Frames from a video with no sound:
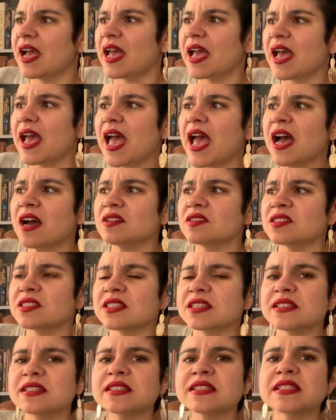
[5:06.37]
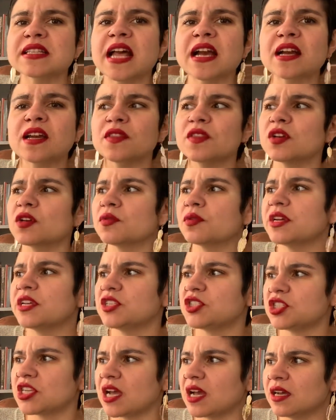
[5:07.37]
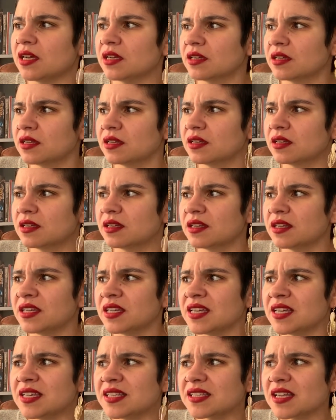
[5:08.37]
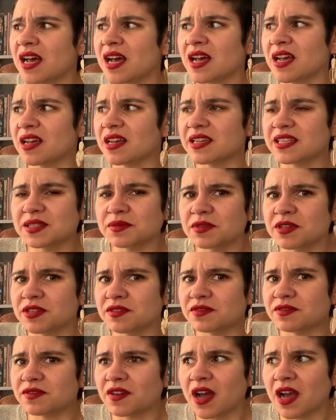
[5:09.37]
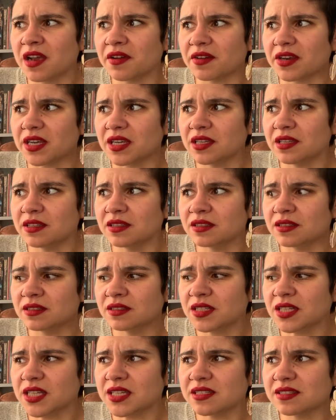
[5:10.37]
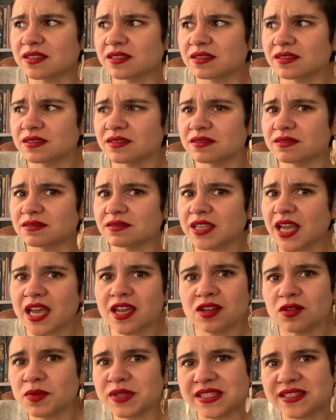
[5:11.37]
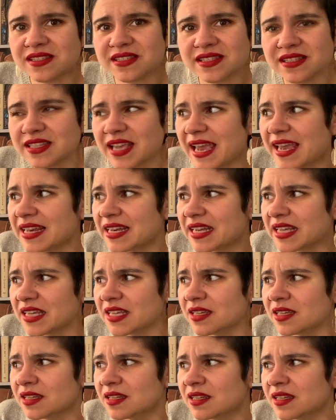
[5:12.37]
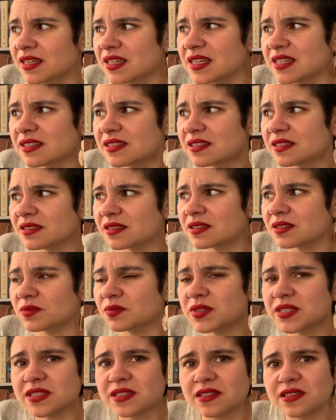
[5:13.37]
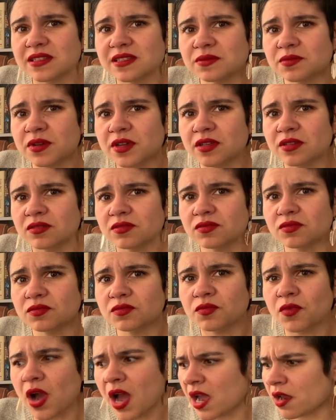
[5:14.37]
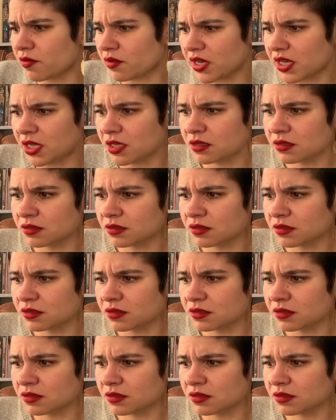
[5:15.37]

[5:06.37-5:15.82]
Out slunk the creature. His eyes weren't fiery. His tail wasn't scaly. His whiskers weren't wiry.